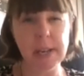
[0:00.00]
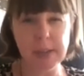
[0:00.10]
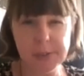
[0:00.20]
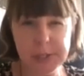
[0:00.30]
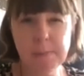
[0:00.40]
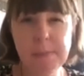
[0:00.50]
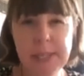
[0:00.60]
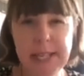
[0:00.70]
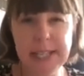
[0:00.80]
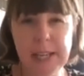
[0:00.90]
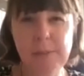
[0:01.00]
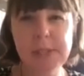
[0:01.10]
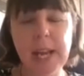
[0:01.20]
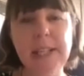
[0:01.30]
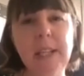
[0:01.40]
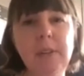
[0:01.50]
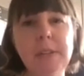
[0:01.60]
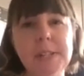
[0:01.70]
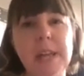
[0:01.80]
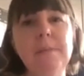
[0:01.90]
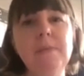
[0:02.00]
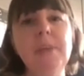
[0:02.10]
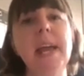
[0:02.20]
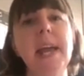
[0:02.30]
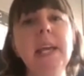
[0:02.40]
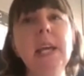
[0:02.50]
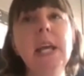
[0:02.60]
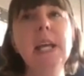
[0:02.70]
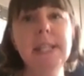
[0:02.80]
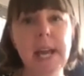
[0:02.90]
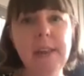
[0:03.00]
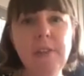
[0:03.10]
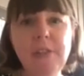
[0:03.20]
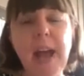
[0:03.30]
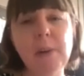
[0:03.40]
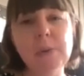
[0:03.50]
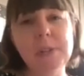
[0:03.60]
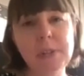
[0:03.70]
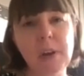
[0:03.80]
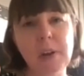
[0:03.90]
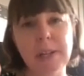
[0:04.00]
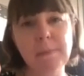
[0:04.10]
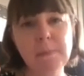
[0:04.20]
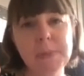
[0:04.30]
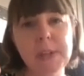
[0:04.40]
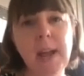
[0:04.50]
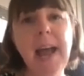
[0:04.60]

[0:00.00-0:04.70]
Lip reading: And if somebody keeps telling you the same thing 10,000 times,